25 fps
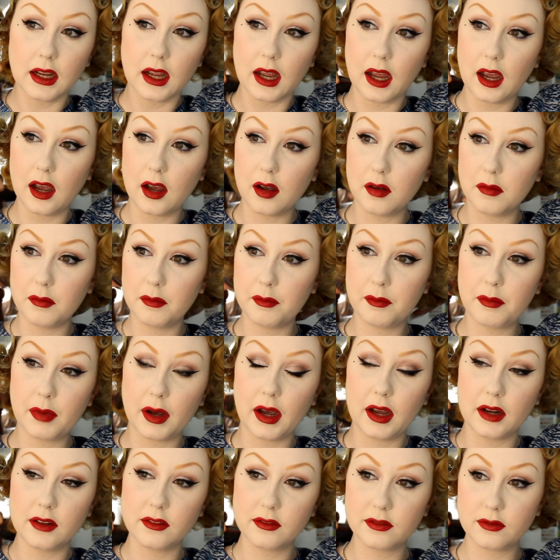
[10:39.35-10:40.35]
but
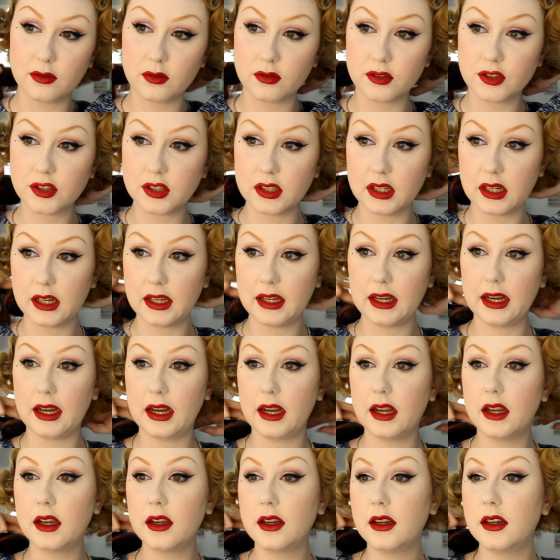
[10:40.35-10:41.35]
unfortunately